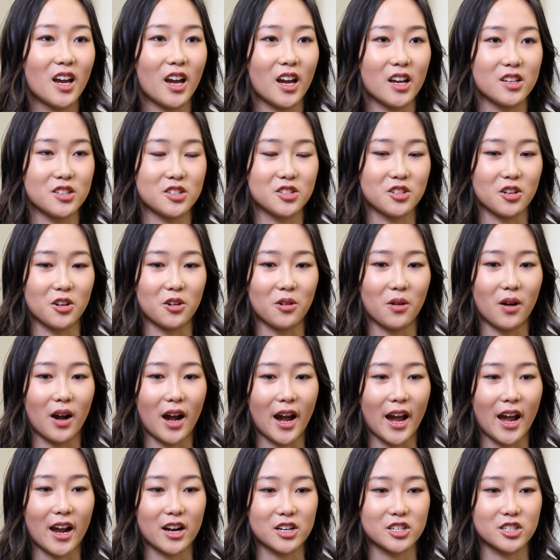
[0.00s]
And so
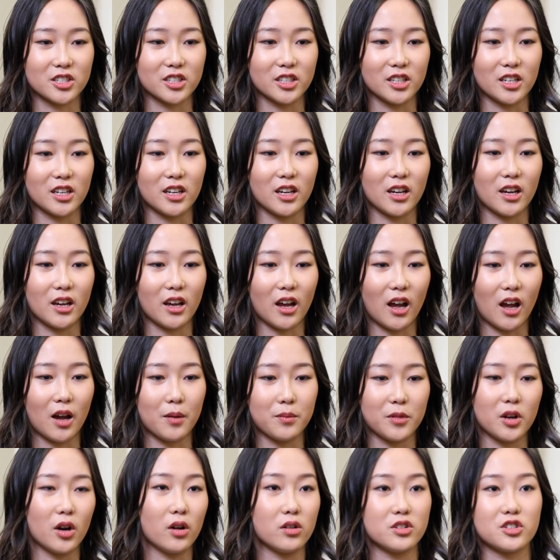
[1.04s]
I actually
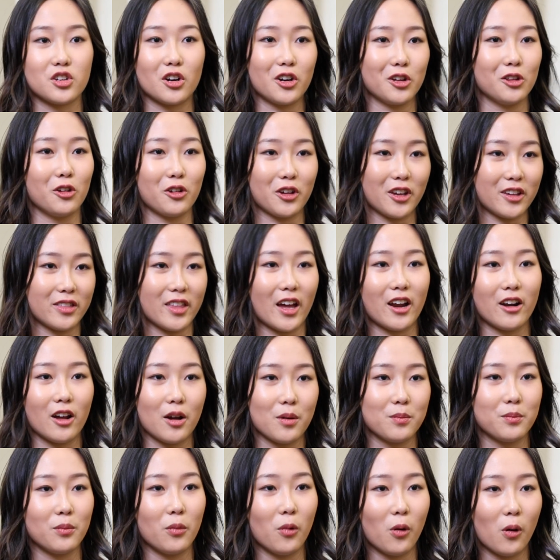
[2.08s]
you know, started looking that
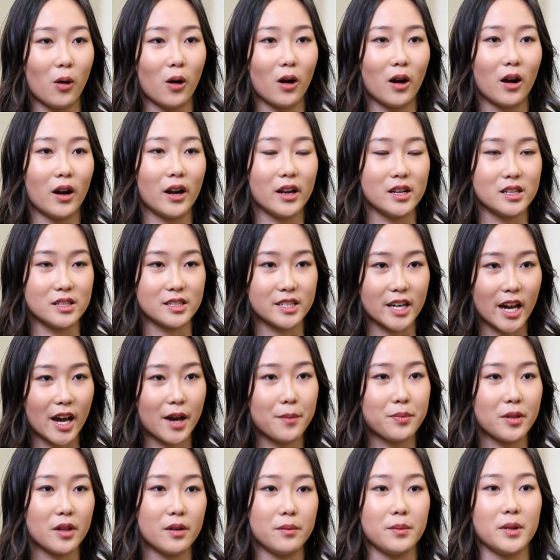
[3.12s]
up more in
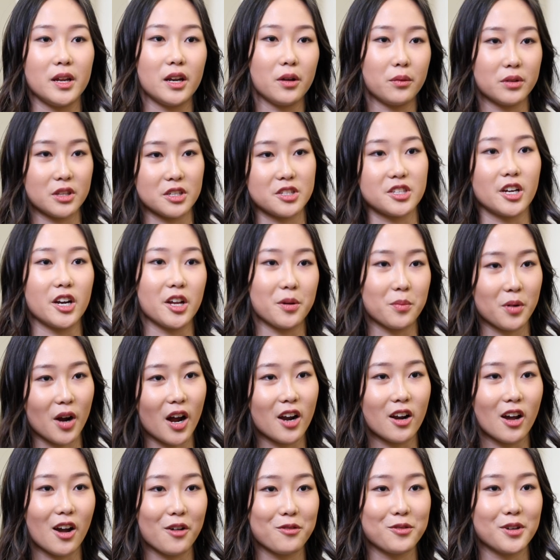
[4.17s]
depth and meeting with the study
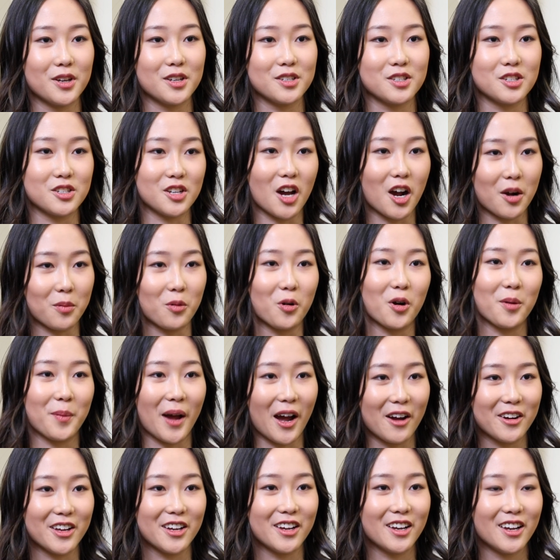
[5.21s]
abroad office to talk more
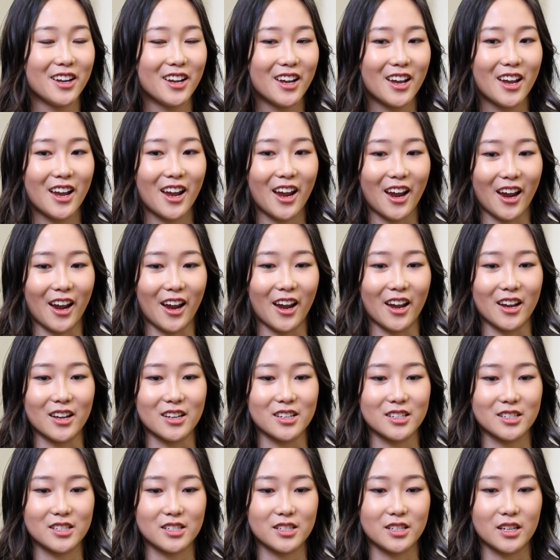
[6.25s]
about it.
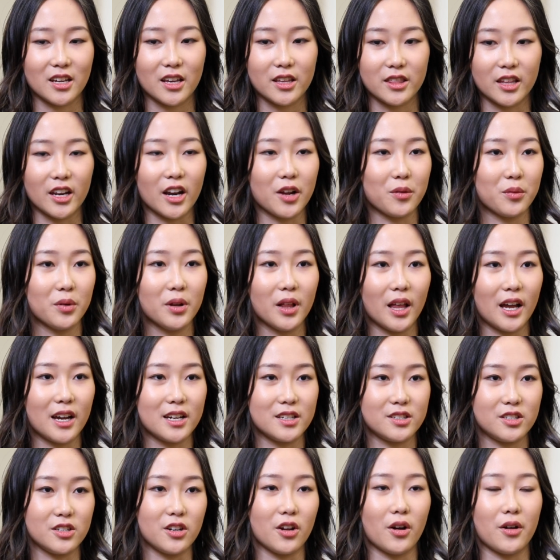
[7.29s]
And then I
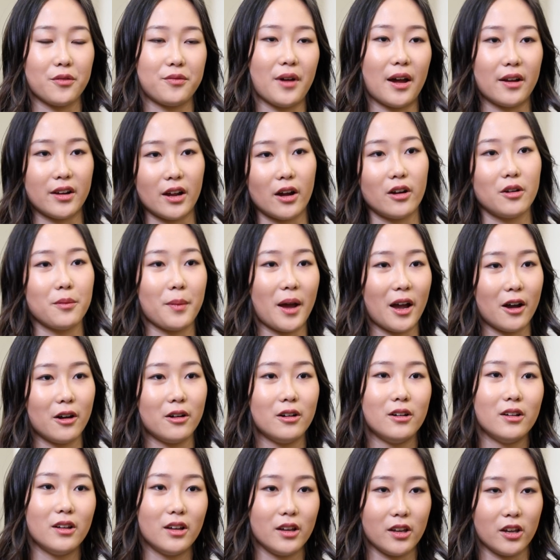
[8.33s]
realized, you know, I found out about,
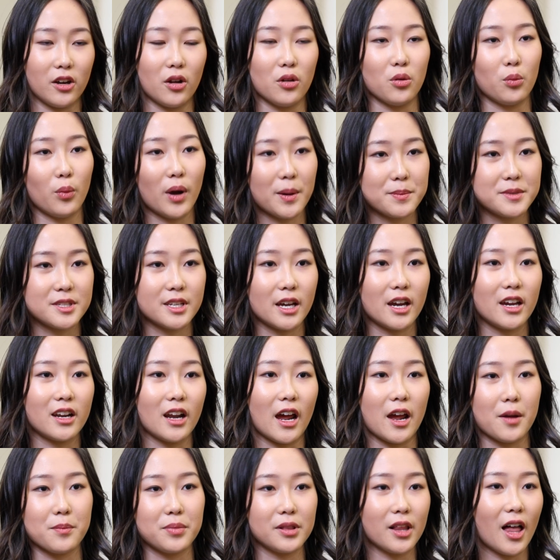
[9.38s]
you know, the website, and
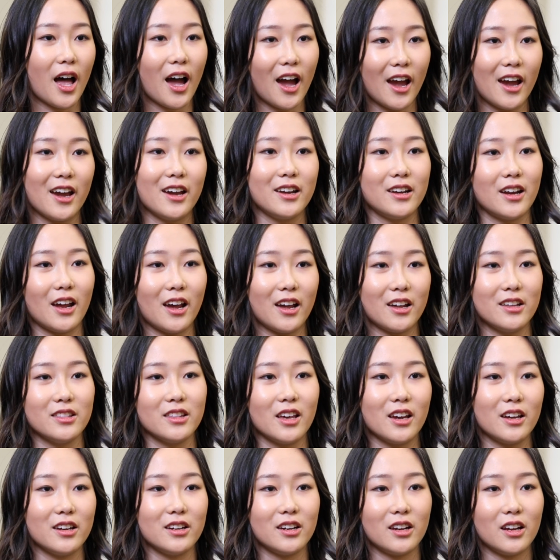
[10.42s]
I applied, and
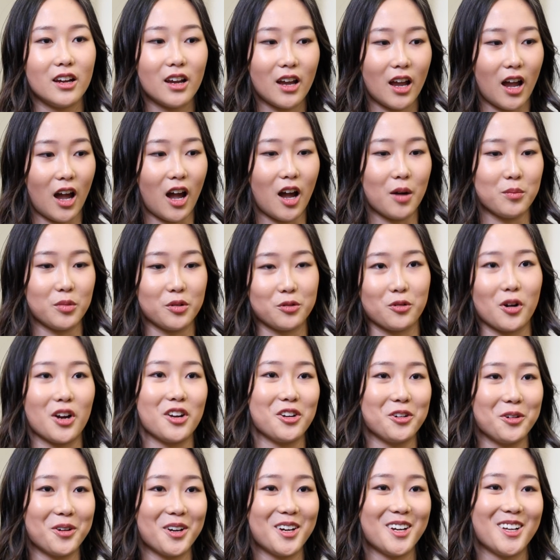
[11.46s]
then before I
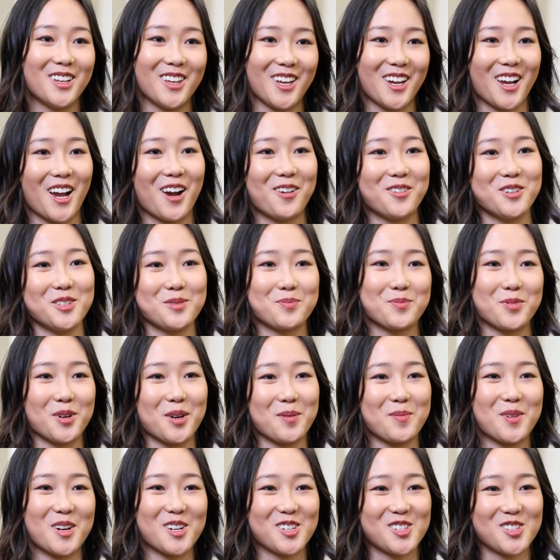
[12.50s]
knew it, like, I was pretty
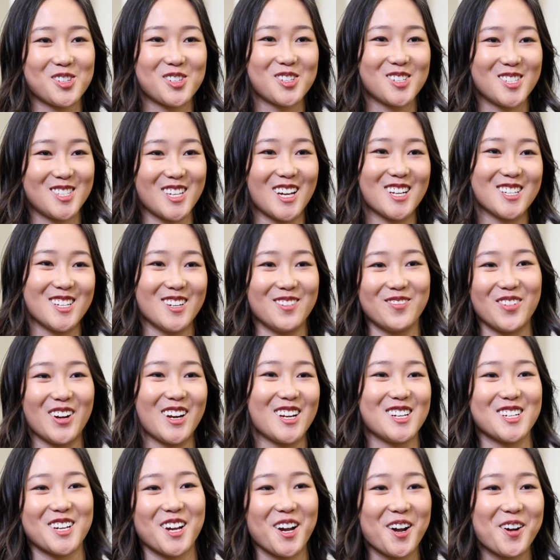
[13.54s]
much set and
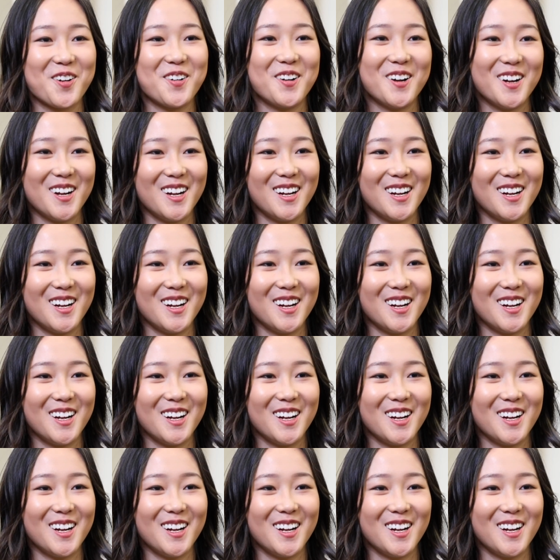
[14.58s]
ready to go.